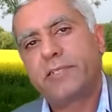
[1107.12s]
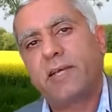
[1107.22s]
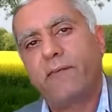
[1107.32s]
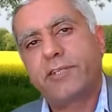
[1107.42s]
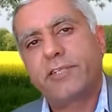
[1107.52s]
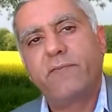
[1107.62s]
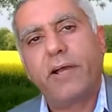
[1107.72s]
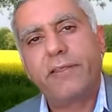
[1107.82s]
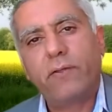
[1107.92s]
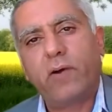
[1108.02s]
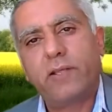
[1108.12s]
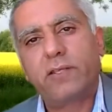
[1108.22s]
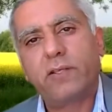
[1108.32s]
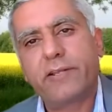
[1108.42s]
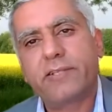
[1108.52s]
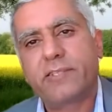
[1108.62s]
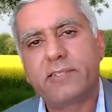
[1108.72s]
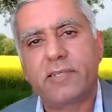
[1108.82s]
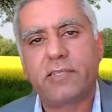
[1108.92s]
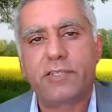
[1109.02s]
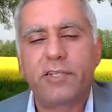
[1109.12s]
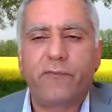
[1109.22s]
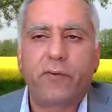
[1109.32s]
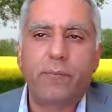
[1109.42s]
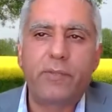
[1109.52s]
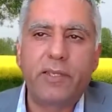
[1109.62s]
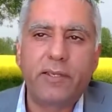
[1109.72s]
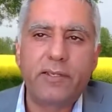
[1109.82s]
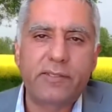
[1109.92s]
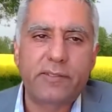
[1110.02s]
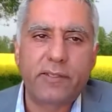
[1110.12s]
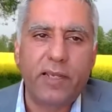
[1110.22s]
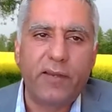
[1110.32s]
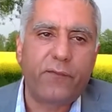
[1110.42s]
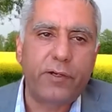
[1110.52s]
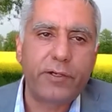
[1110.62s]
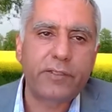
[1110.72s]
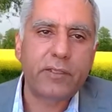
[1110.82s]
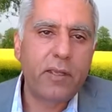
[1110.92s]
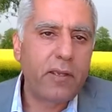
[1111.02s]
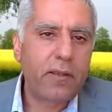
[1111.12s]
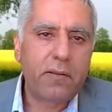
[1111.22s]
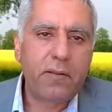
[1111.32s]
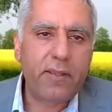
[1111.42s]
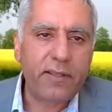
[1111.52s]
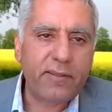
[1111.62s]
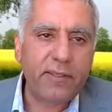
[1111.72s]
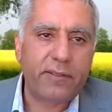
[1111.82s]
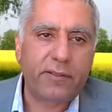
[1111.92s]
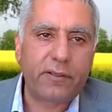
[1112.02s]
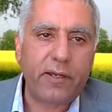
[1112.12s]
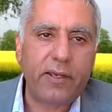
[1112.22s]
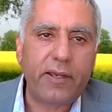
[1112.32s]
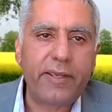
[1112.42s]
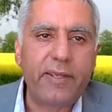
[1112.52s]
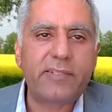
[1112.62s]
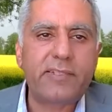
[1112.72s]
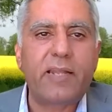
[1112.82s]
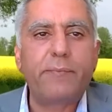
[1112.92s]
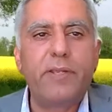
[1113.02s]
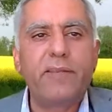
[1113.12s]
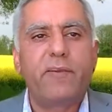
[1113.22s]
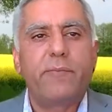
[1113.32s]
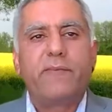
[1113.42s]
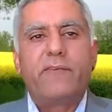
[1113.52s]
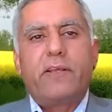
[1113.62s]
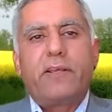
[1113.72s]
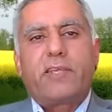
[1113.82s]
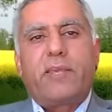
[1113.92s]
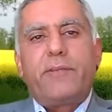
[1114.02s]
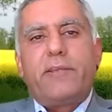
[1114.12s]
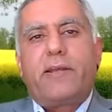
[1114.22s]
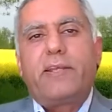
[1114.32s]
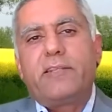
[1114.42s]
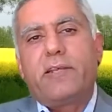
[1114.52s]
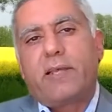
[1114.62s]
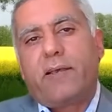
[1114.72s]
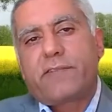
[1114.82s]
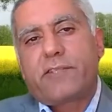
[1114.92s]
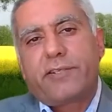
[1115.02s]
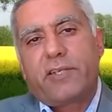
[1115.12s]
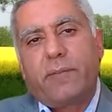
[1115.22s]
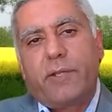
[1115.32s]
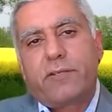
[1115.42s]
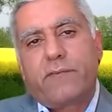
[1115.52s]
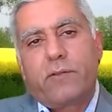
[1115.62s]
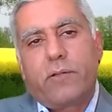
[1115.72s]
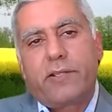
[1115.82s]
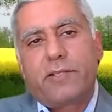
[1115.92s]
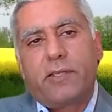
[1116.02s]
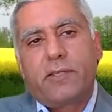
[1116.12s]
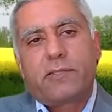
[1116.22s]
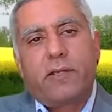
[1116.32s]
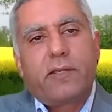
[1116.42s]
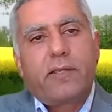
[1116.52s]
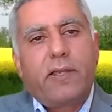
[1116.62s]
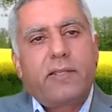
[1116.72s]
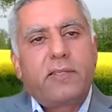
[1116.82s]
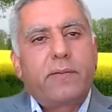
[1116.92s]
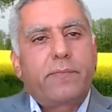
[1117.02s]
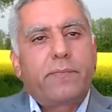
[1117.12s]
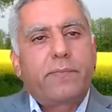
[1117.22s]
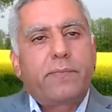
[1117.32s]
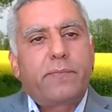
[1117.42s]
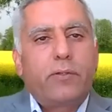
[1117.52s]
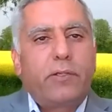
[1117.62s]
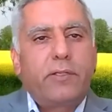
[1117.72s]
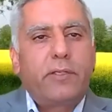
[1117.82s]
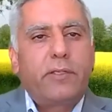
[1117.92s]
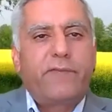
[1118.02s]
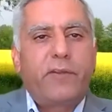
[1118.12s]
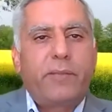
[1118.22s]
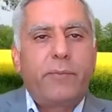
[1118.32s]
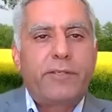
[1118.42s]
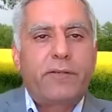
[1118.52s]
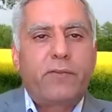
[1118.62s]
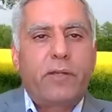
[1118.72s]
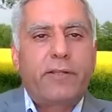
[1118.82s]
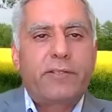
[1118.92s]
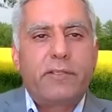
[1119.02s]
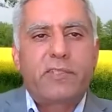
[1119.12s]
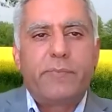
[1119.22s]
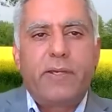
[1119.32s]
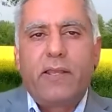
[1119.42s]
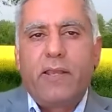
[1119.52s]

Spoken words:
have achieved, what the United States has achieved from these efforts, nothing. It's unbelievable. When I came here, I didn't have such image of the United States. I had a totally different image of the United States, but